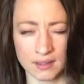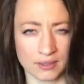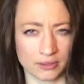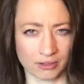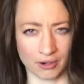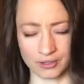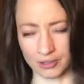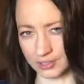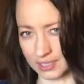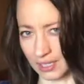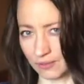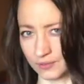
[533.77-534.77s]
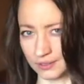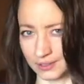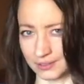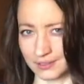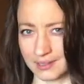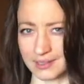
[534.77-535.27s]
Throw yourself a
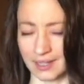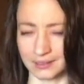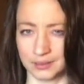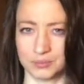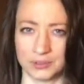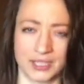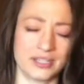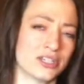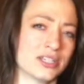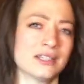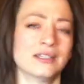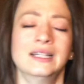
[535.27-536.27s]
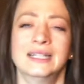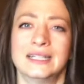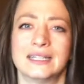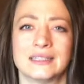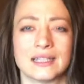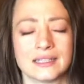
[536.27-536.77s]
little celebration
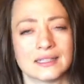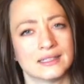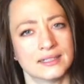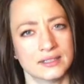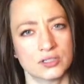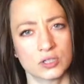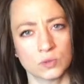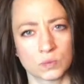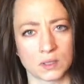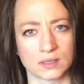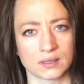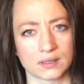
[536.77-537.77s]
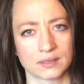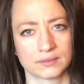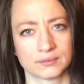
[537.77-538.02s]
and then get to work.